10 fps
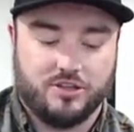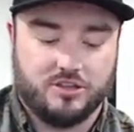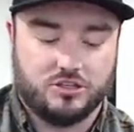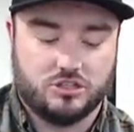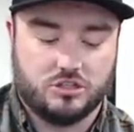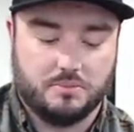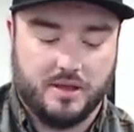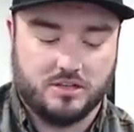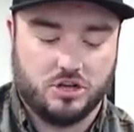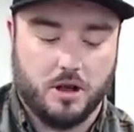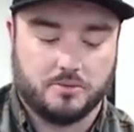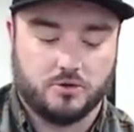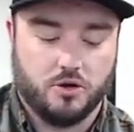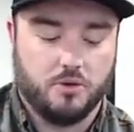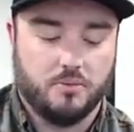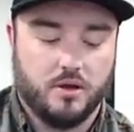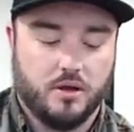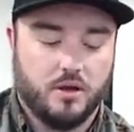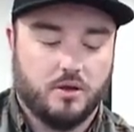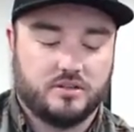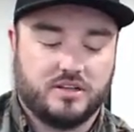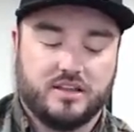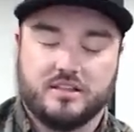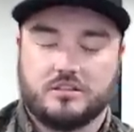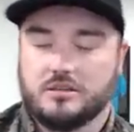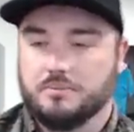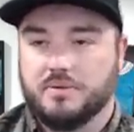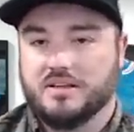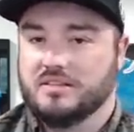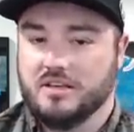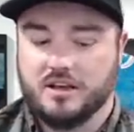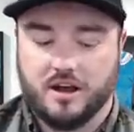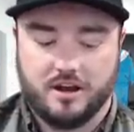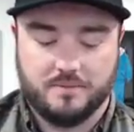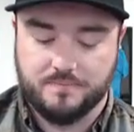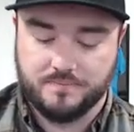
This is just the base Topps Chrome. So again, this is a PC card.